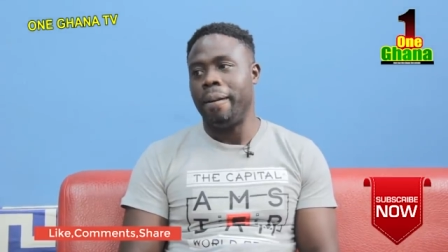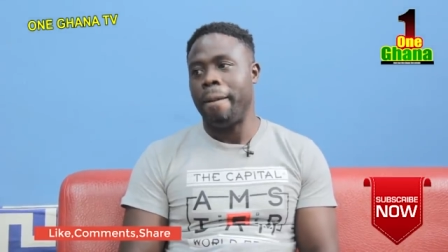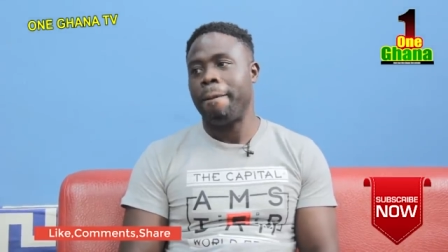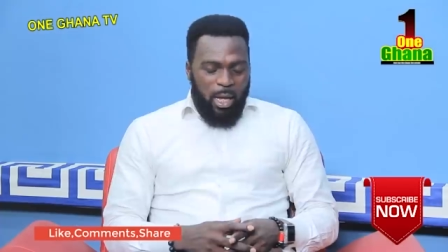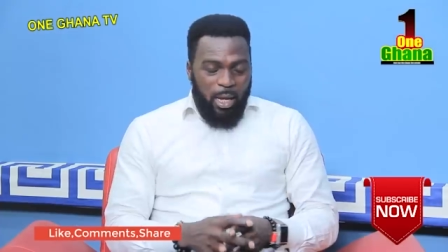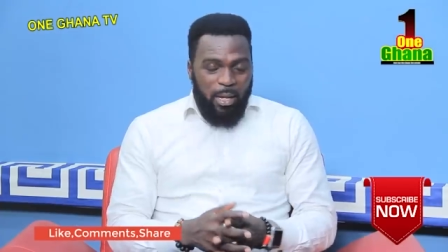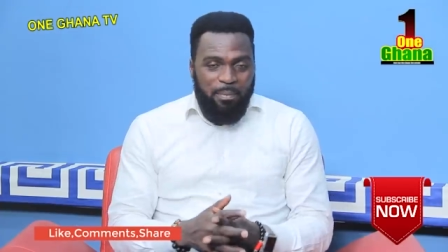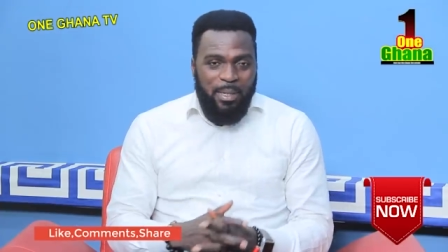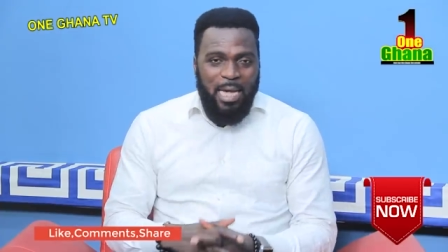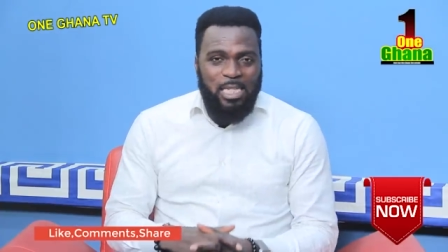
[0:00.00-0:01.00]
Okay,
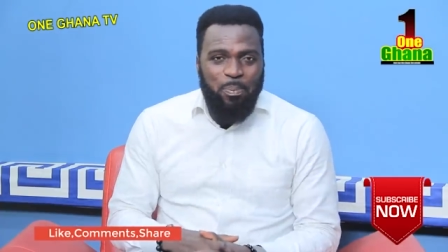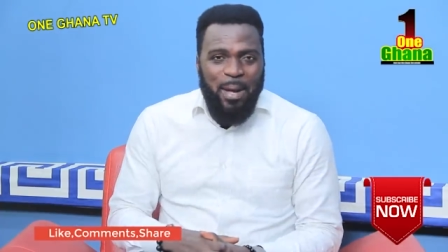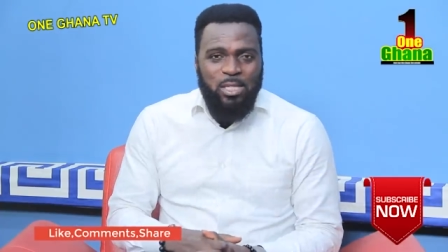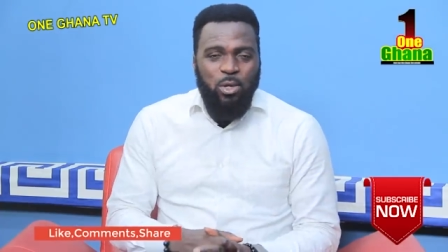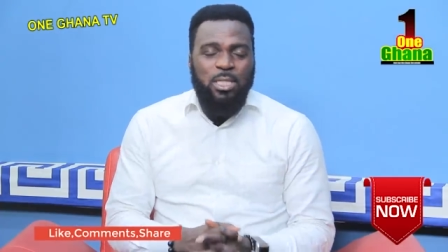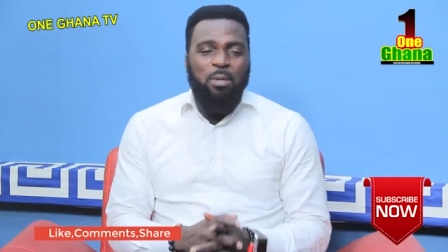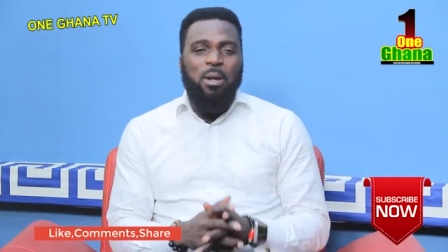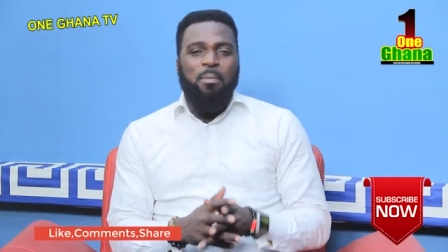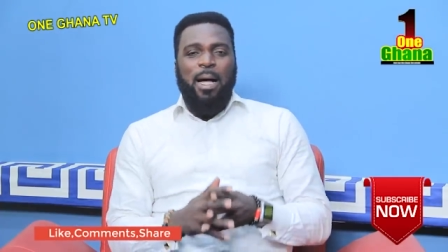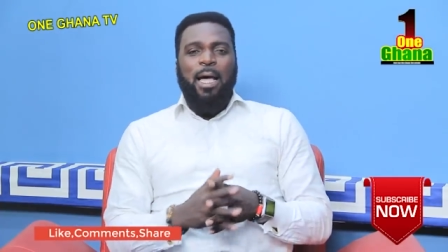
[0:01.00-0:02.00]
but that's the pass all day
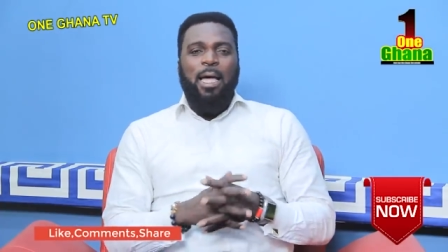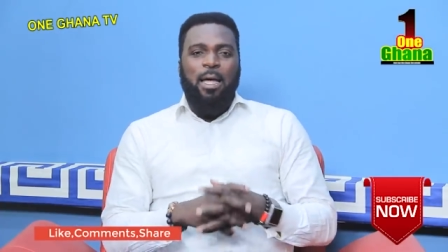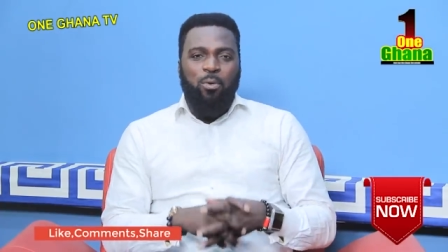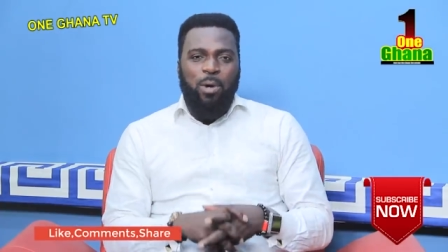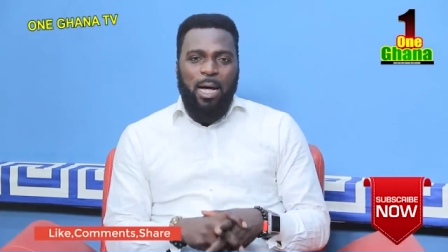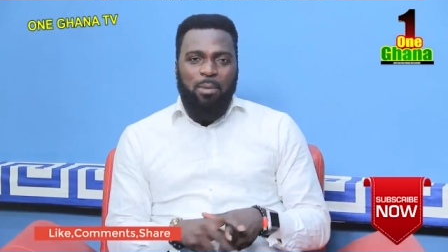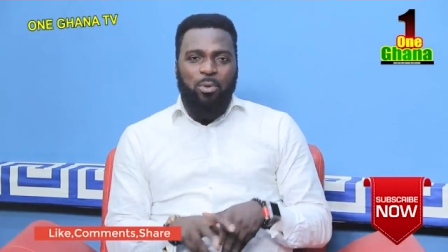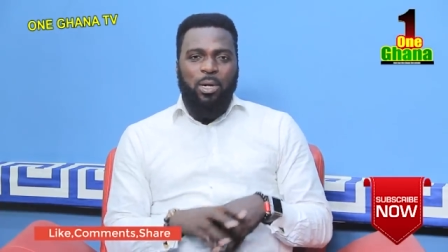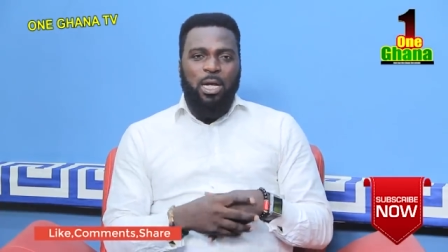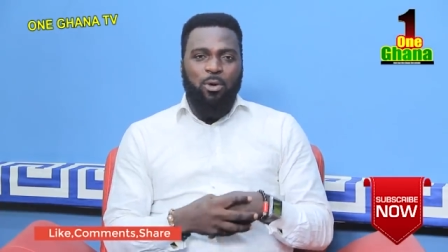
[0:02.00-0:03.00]
by
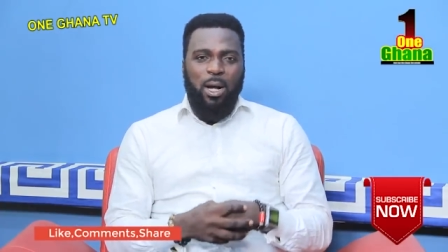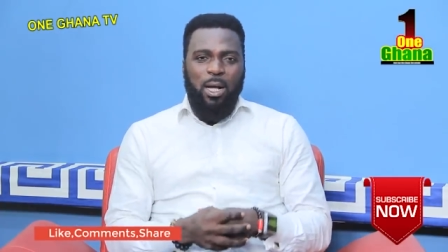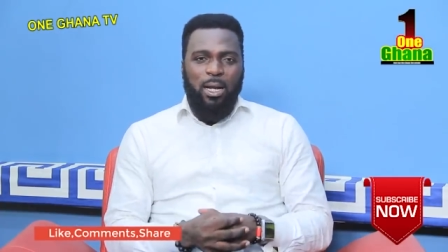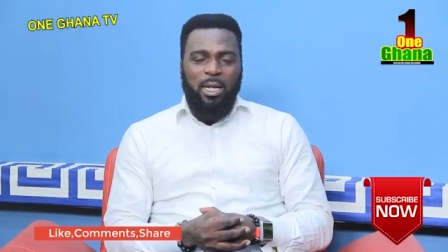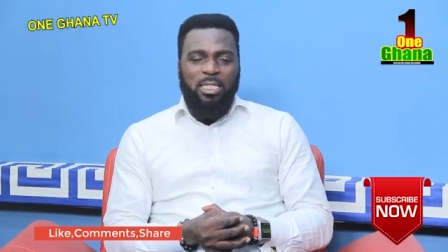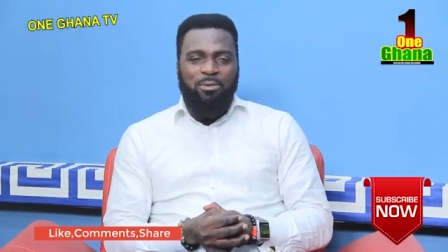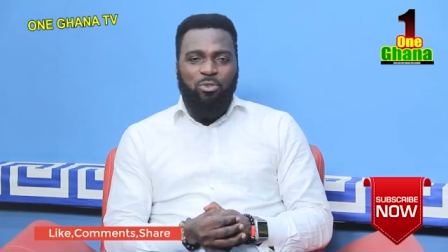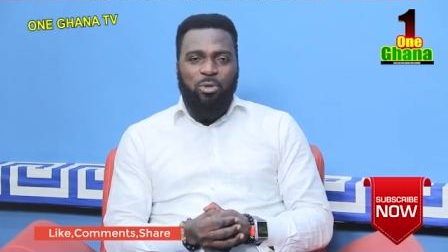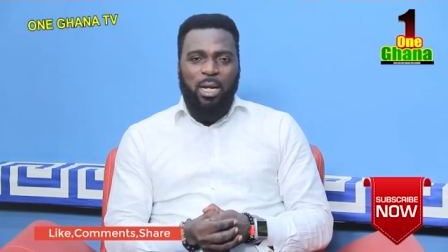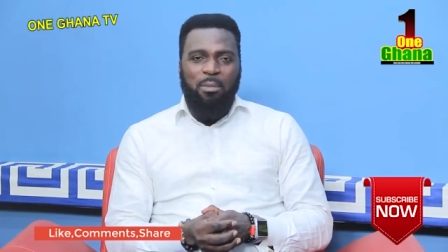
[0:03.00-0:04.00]
One Ghana T V.
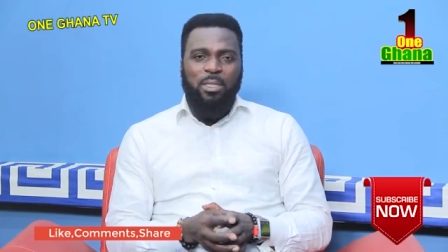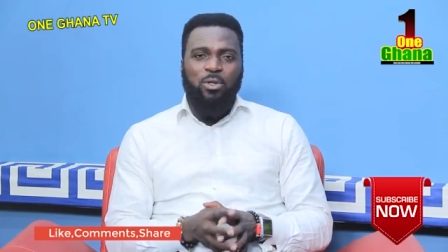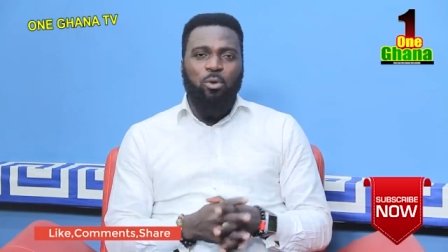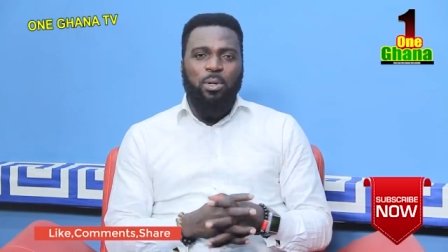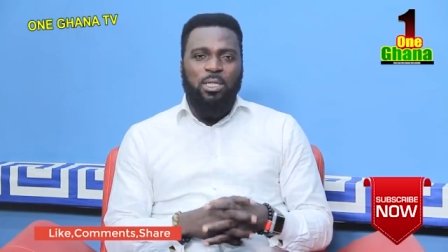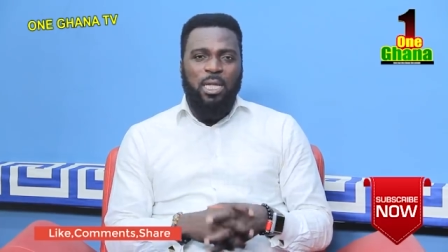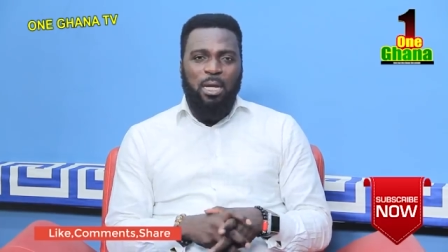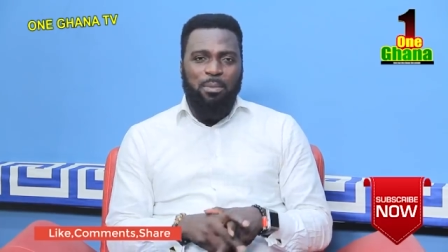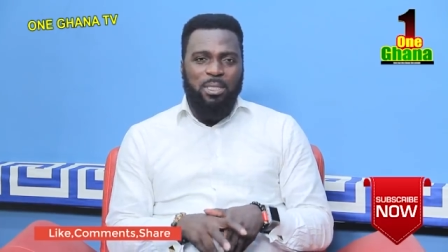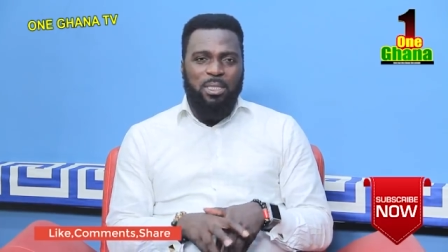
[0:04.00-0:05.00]
So, how am I doing? Coming in,
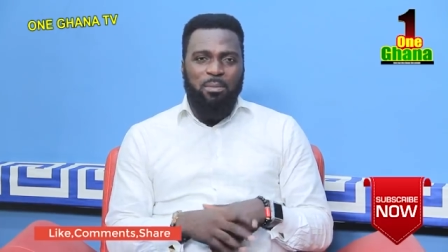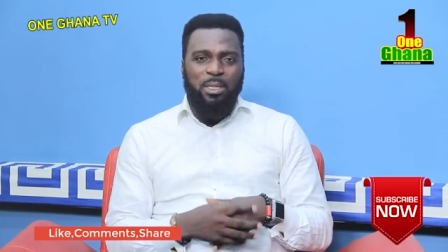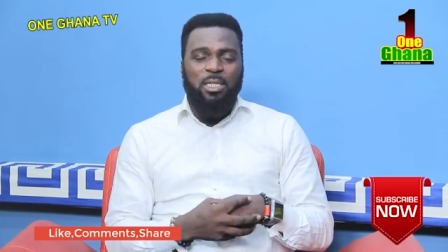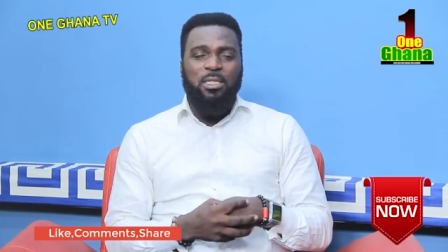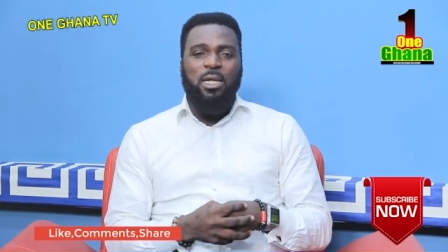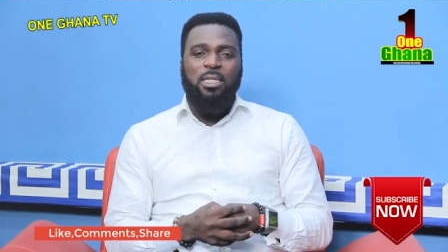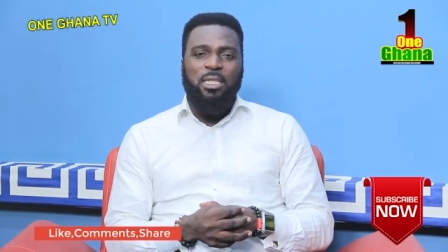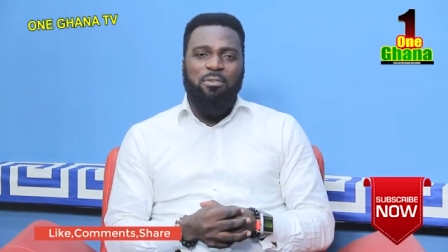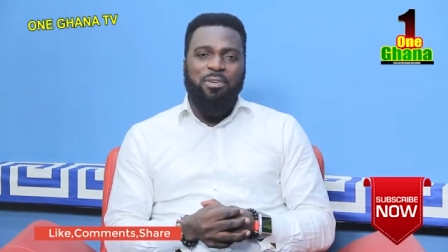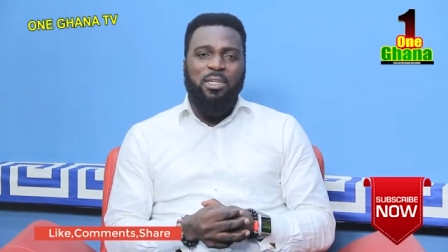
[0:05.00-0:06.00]
I be seeing me. This
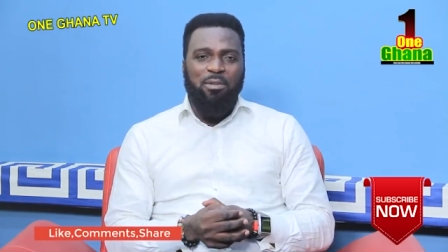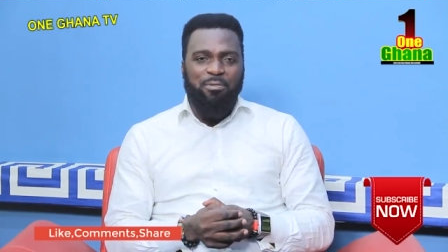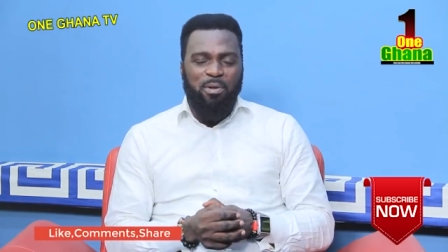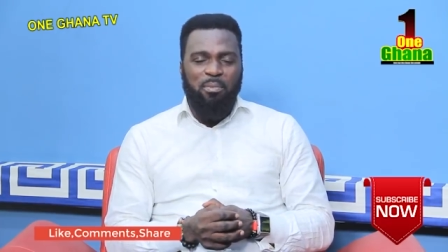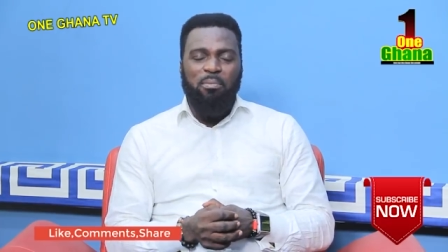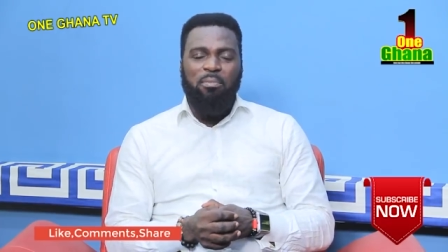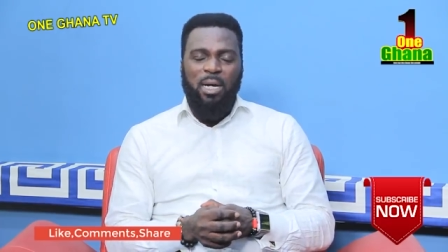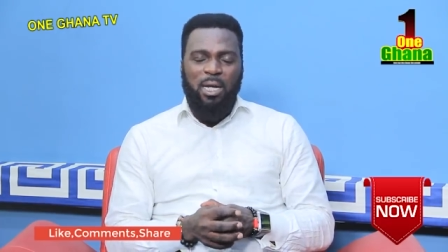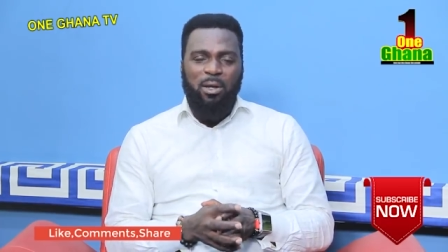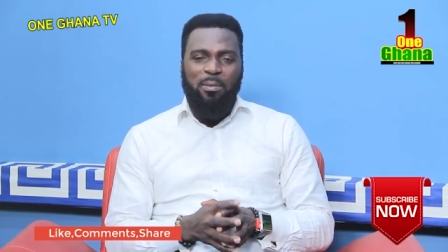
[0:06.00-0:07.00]
energy, phantom from
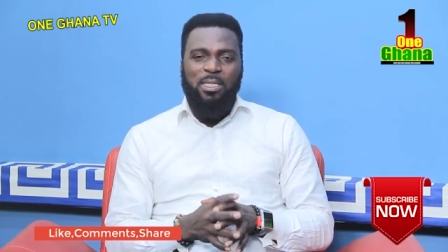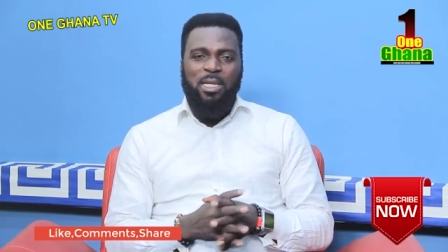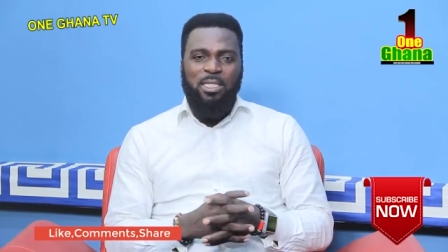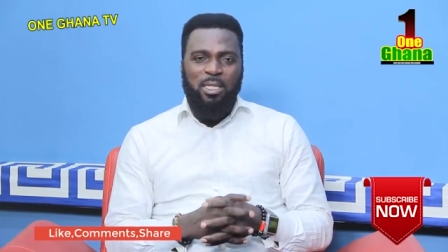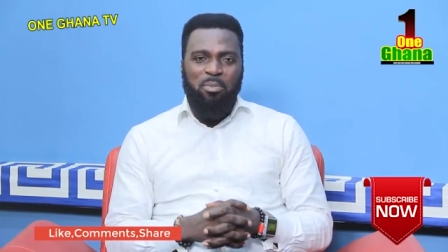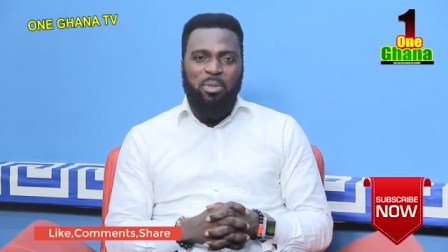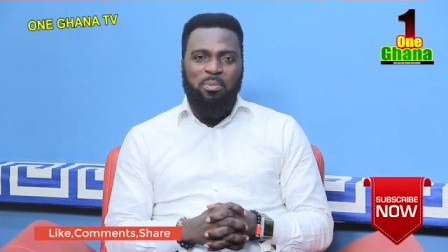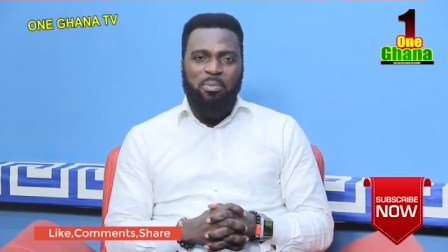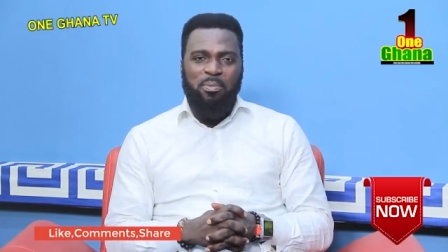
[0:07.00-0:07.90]
Macra, I be seeing she be.